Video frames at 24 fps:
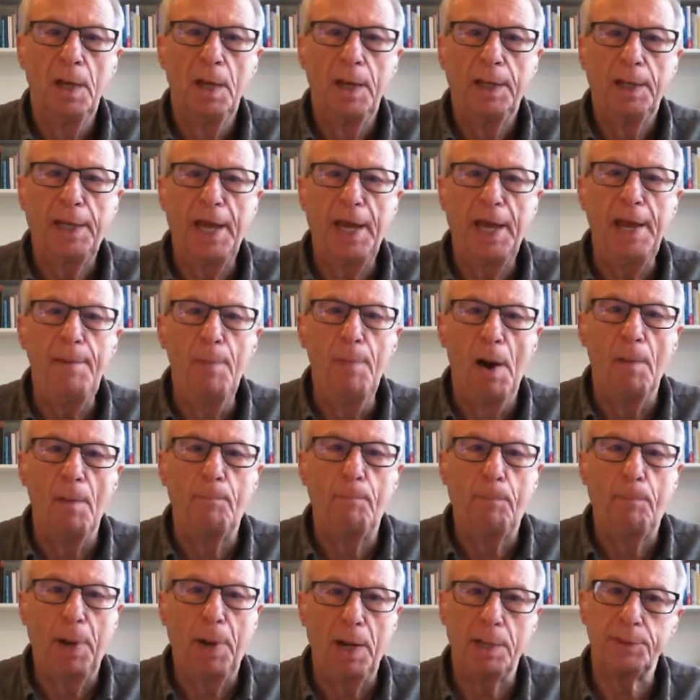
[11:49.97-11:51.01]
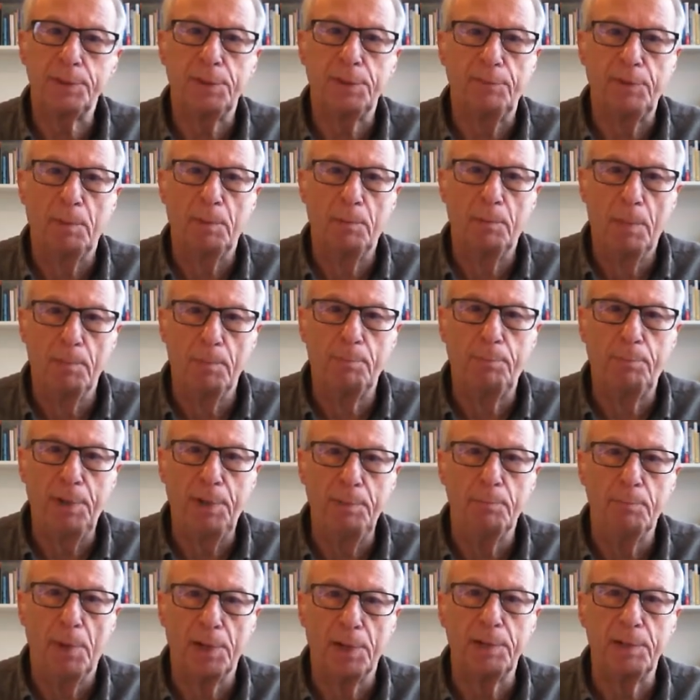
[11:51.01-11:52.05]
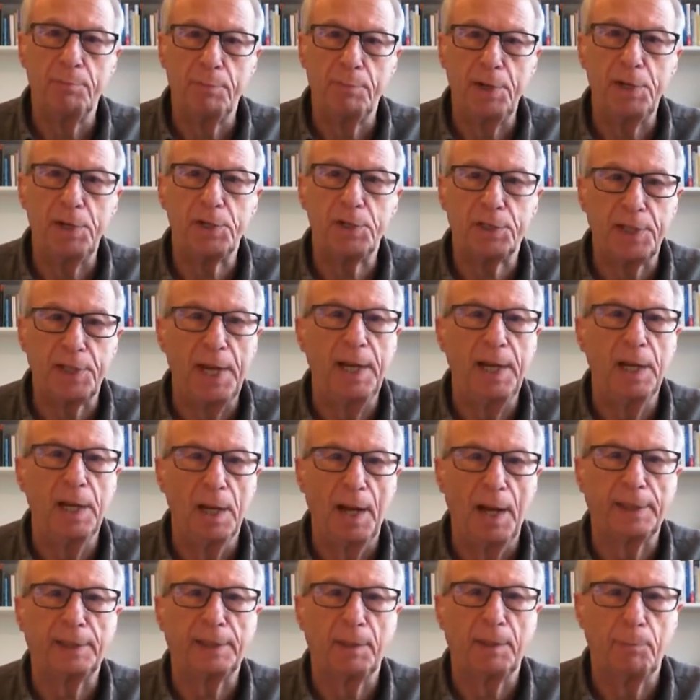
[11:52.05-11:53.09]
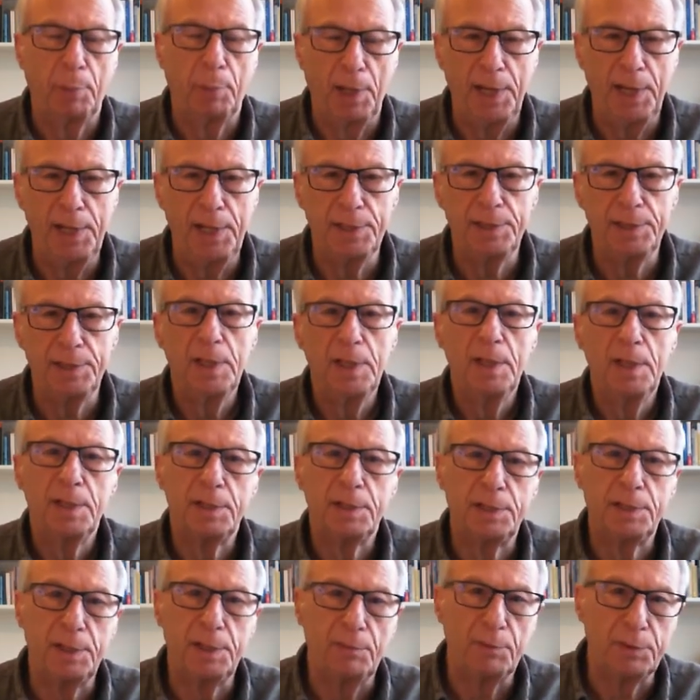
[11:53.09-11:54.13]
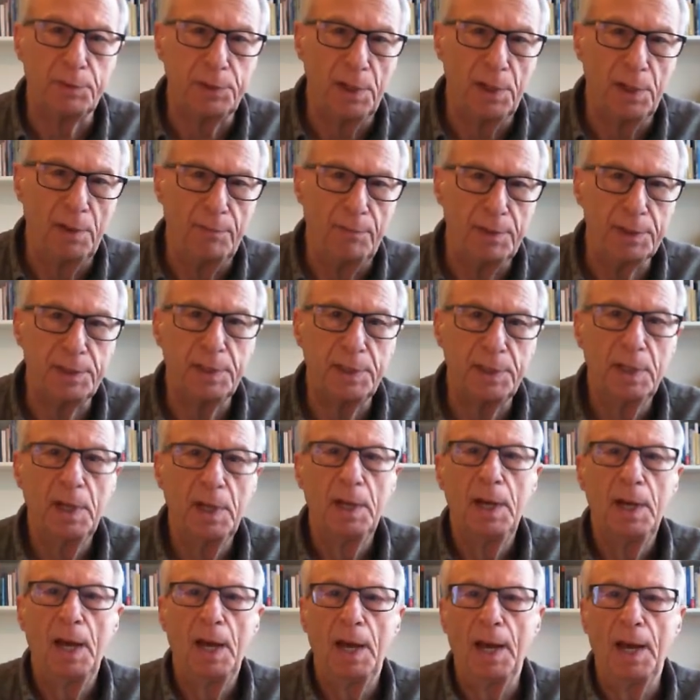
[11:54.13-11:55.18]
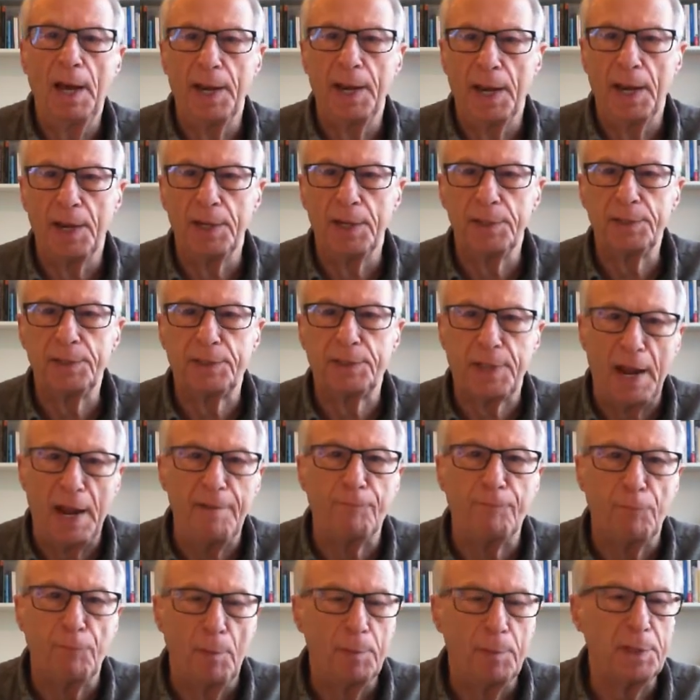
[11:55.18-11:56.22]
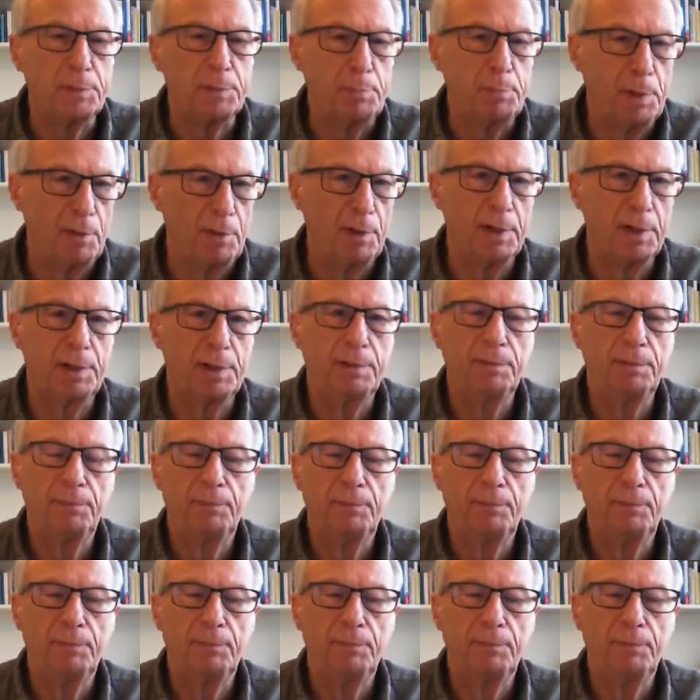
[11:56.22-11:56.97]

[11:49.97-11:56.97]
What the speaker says: Key parts of the modern British state, like the police, civil service and others, date from this period.